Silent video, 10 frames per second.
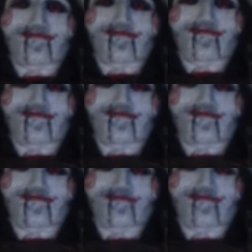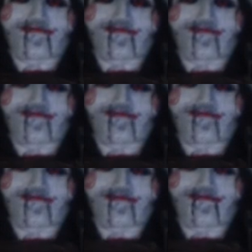
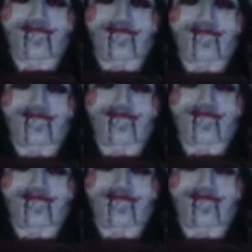[no speech]